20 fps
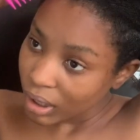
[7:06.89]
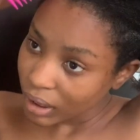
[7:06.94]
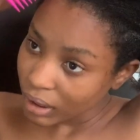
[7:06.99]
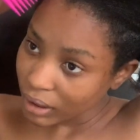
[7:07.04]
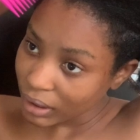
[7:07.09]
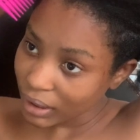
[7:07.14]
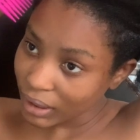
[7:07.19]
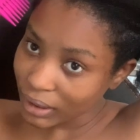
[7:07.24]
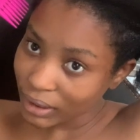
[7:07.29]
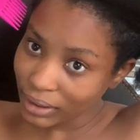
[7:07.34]

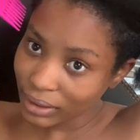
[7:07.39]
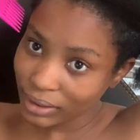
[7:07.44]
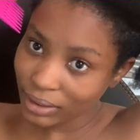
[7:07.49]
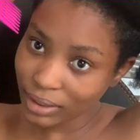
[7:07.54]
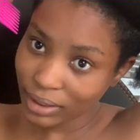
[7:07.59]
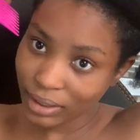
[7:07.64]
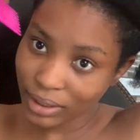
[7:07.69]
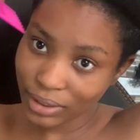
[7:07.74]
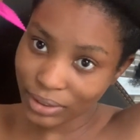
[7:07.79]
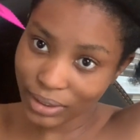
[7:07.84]

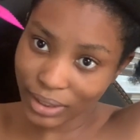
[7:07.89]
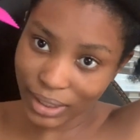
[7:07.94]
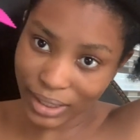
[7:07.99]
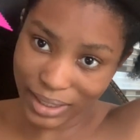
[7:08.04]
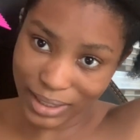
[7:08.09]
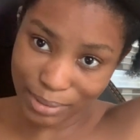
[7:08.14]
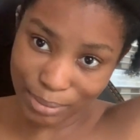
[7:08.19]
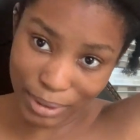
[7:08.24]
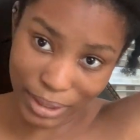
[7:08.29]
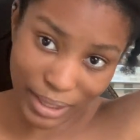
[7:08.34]
Yes, you
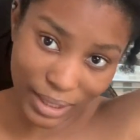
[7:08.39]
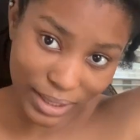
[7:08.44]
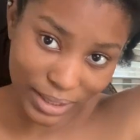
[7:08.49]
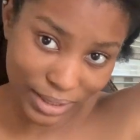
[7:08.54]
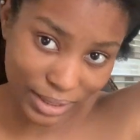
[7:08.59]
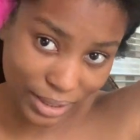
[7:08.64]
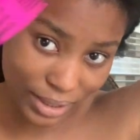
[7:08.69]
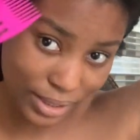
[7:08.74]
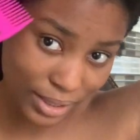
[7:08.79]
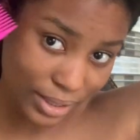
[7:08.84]
guys, my hair is
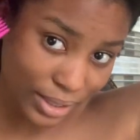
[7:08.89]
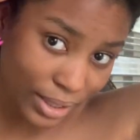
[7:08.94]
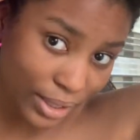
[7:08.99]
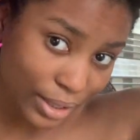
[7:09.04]
dirty.